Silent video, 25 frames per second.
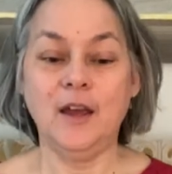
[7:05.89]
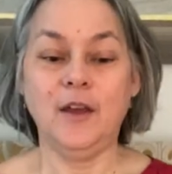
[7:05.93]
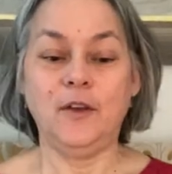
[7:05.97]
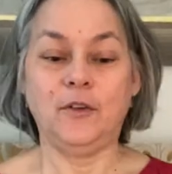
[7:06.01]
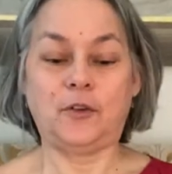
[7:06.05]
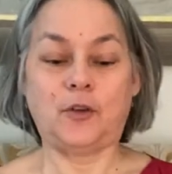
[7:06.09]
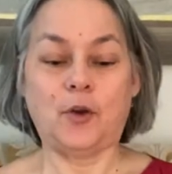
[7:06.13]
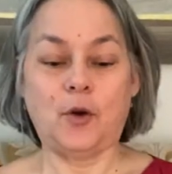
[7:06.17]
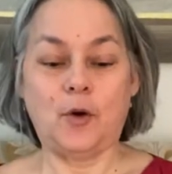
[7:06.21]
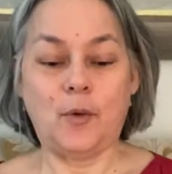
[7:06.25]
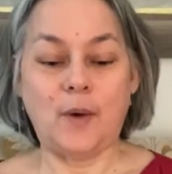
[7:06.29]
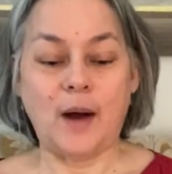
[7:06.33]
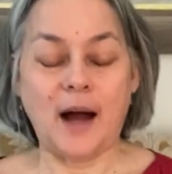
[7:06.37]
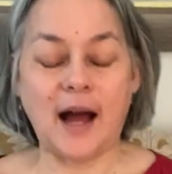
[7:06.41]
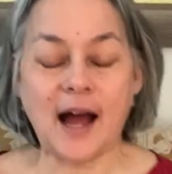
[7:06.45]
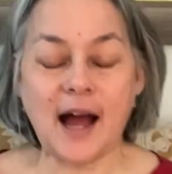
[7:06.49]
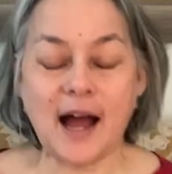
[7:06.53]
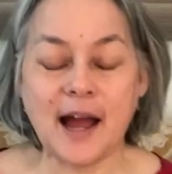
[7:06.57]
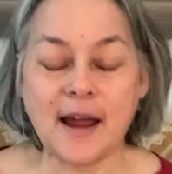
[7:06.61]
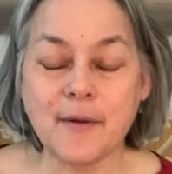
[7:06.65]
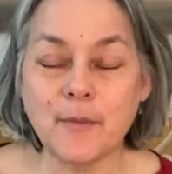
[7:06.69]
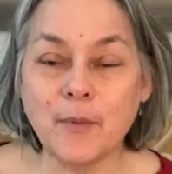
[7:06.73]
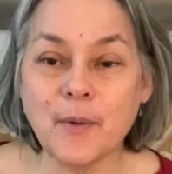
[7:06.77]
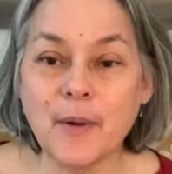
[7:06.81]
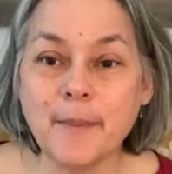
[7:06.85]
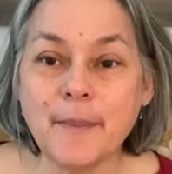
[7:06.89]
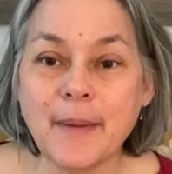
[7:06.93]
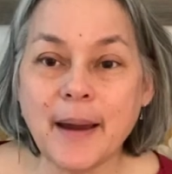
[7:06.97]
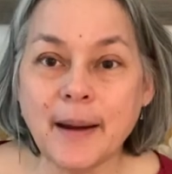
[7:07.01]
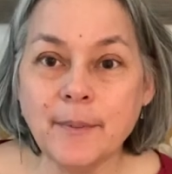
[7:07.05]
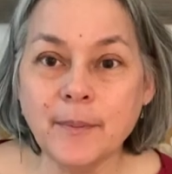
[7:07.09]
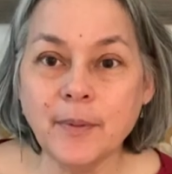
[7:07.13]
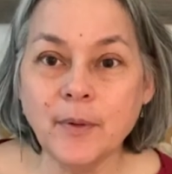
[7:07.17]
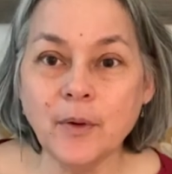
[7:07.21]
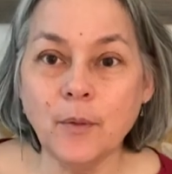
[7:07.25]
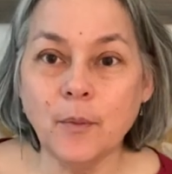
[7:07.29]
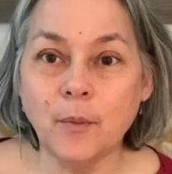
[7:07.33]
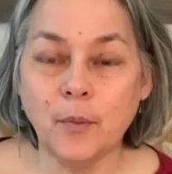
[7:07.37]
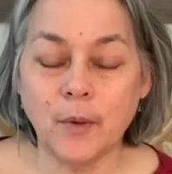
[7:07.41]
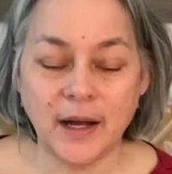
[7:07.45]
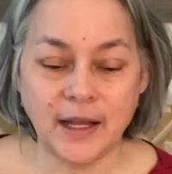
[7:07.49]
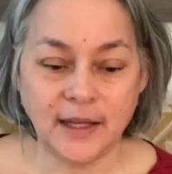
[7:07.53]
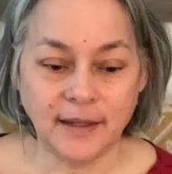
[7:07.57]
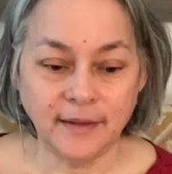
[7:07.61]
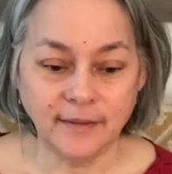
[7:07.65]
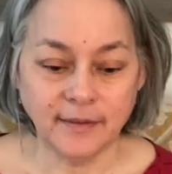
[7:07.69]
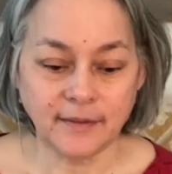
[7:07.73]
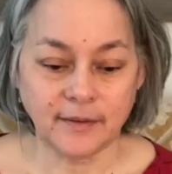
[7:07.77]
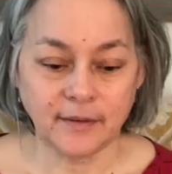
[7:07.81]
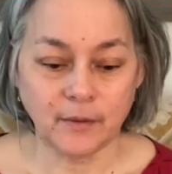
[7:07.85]
So I remember
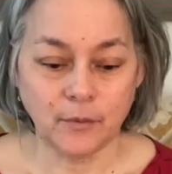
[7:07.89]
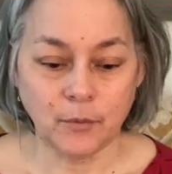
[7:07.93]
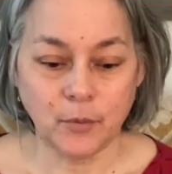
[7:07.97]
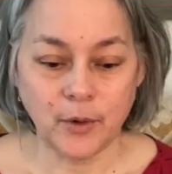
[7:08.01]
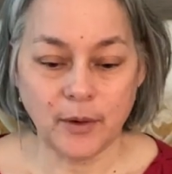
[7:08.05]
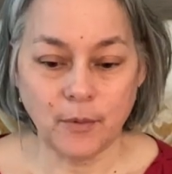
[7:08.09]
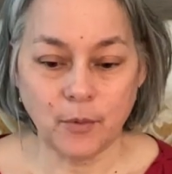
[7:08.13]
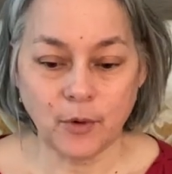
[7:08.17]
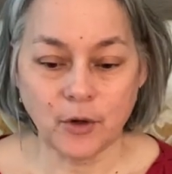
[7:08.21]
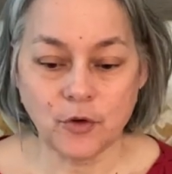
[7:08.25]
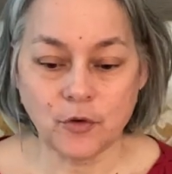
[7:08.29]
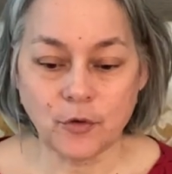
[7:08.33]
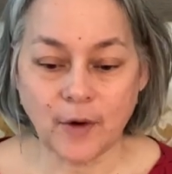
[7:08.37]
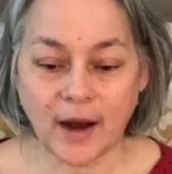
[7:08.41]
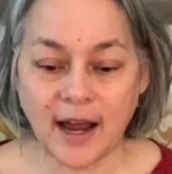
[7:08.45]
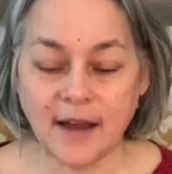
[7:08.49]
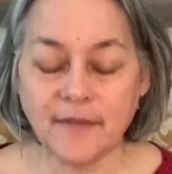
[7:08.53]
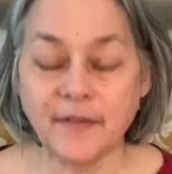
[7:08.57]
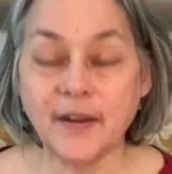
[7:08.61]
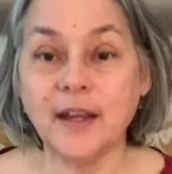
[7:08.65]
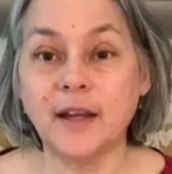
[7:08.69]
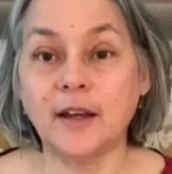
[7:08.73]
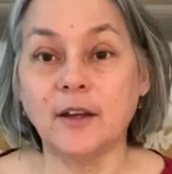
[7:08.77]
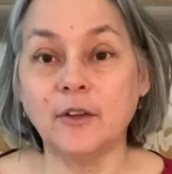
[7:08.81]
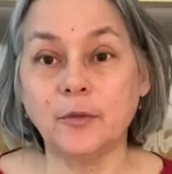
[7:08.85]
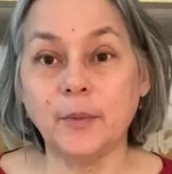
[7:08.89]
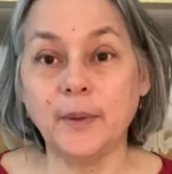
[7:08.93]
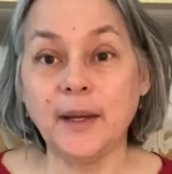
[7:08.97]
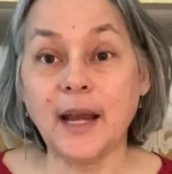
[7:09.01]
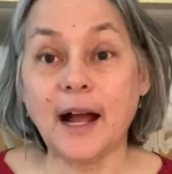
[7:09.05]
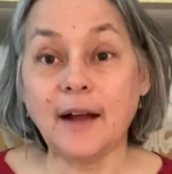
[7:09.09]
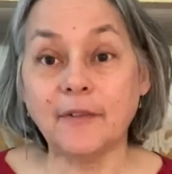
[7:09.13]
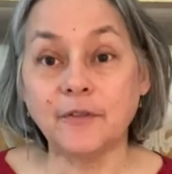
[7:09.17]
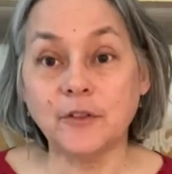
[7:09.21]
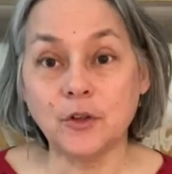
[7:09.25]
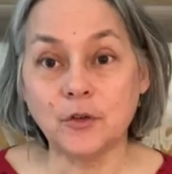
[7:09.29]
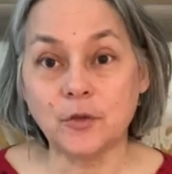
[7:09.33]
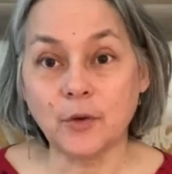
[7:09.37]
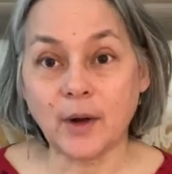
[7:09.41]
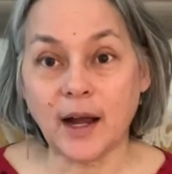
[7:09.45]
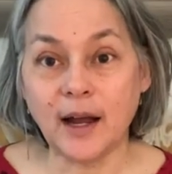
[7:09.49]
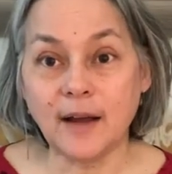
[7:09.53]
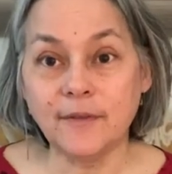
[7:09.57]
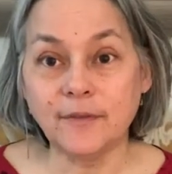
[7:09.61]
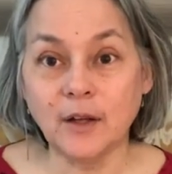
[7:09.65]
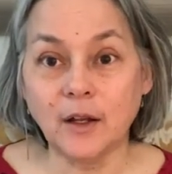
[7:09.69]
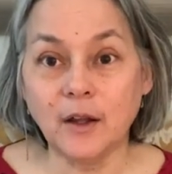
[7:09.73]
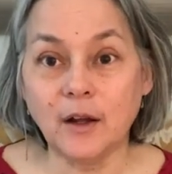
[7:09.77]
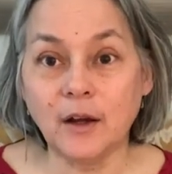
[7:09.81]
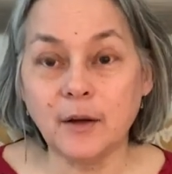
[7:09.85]
once we were driving, because we'd have to
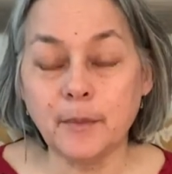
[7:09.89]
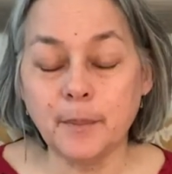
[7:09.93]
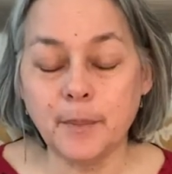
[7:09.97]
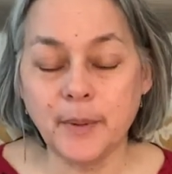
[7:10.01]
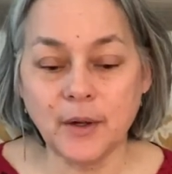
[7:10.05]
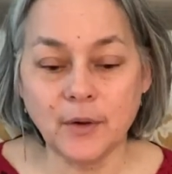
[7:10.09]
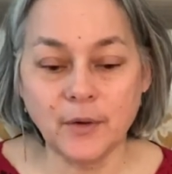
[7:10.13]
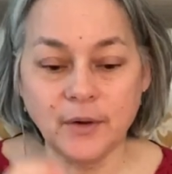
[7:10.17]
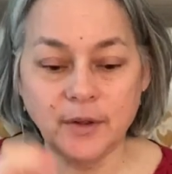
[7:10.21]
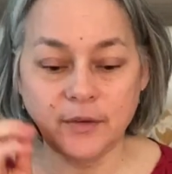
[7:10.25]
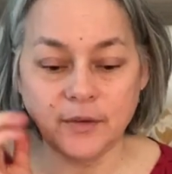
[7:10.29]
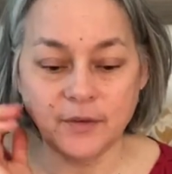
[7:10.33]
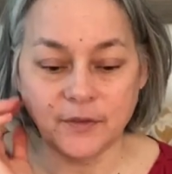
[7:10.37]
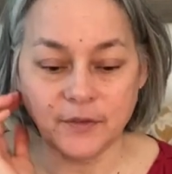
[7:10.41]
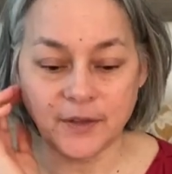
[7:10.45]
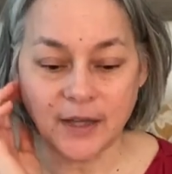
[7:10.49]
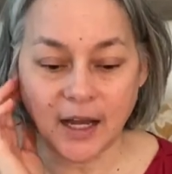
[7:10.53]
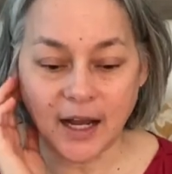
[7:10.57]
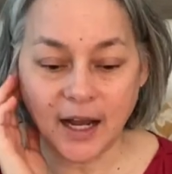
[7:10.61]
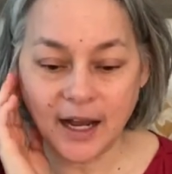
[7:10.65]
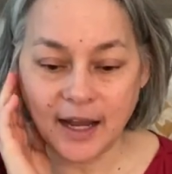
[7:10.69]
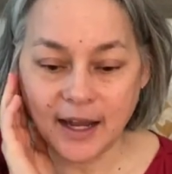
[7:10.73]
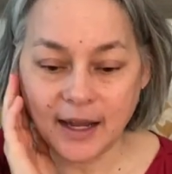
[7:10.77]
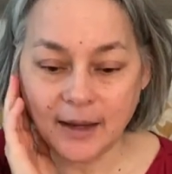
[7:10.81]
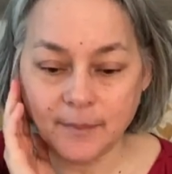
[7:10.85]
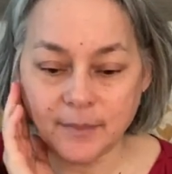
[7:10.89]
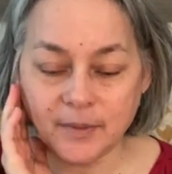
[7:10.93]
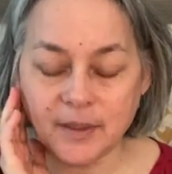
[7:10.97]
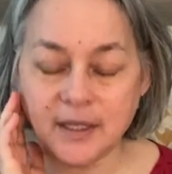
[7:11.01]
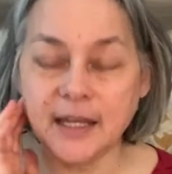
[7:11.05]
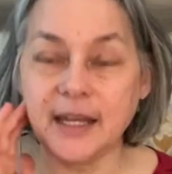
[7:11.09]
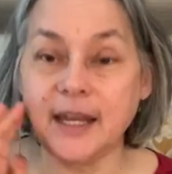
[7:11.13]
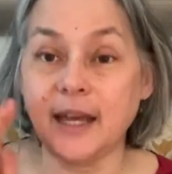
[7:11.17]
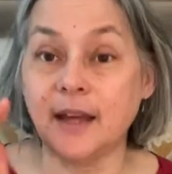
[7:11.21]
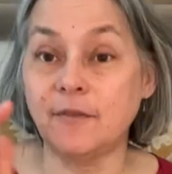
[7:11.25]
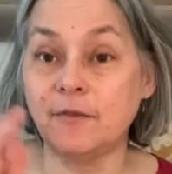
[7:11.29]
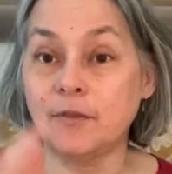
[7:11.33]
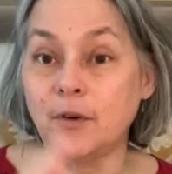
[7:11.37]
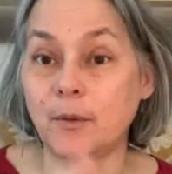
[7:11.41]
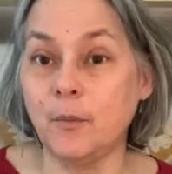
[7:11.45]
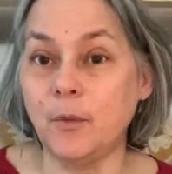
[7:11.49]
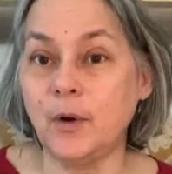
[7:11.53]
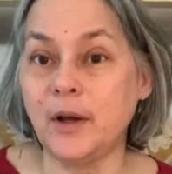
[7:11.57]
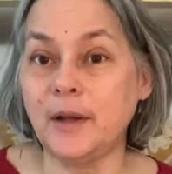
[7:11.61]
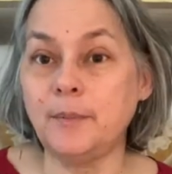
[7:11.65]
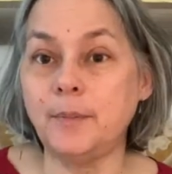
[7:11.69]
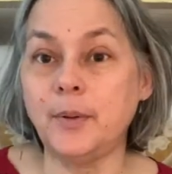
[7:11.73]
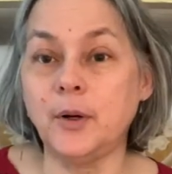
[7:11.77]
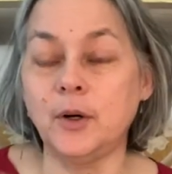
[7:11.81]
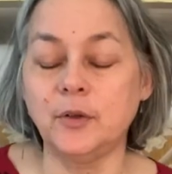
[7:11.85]
drive long periods of time to get from
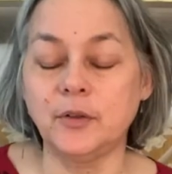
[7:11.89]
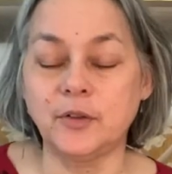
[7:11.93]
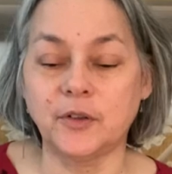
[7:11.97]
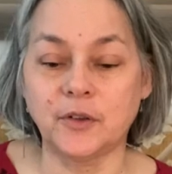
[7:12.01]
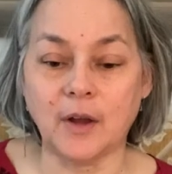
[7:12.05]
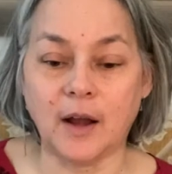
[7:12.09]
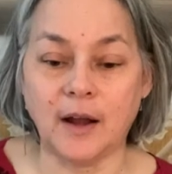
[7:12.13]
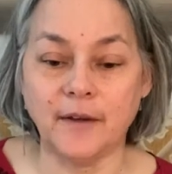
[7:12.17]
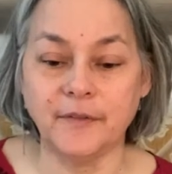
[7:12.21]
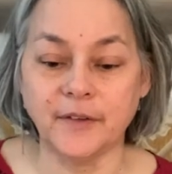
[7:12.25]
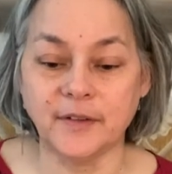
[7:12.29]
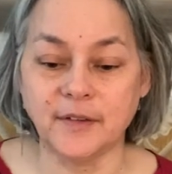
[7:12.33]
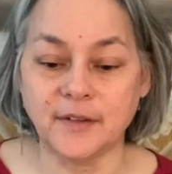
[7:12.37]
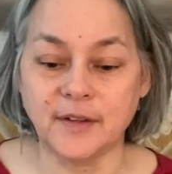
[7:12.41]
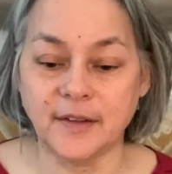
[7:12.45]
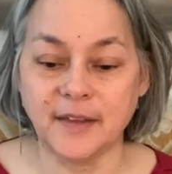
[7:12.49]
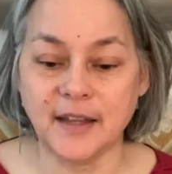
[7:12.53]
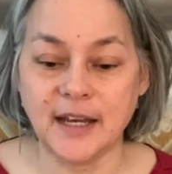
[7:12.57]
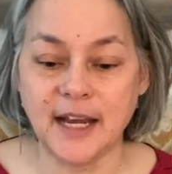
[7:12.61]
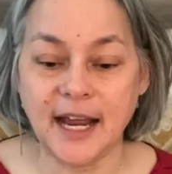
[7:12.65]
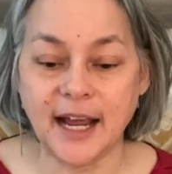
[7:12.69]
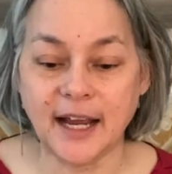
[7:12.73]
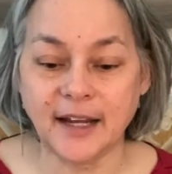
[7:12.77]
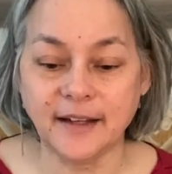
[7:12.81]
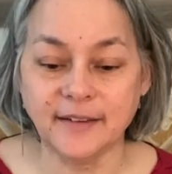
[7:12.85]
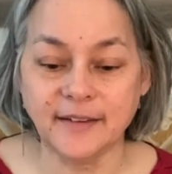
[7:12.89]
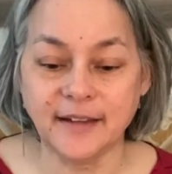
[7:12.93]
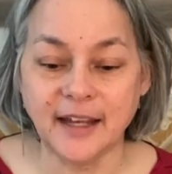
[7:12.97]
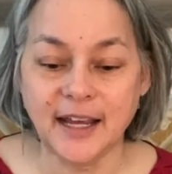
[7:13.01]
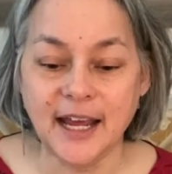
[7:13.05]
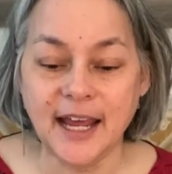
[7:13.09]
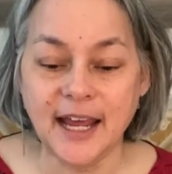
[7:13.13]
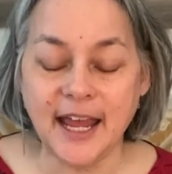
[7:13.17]
one post office to the next.